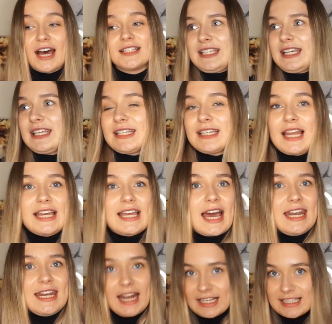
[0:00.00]
at getting like a
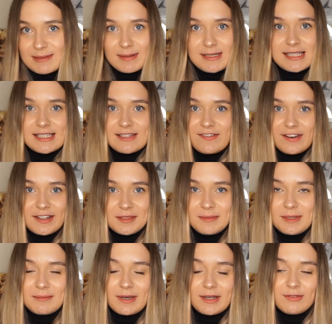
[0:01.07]
nice place to film
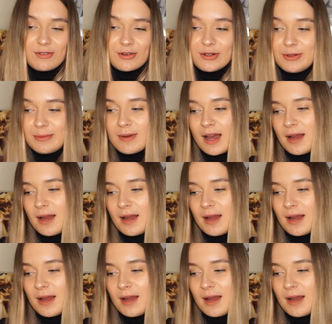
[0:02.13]
in my room.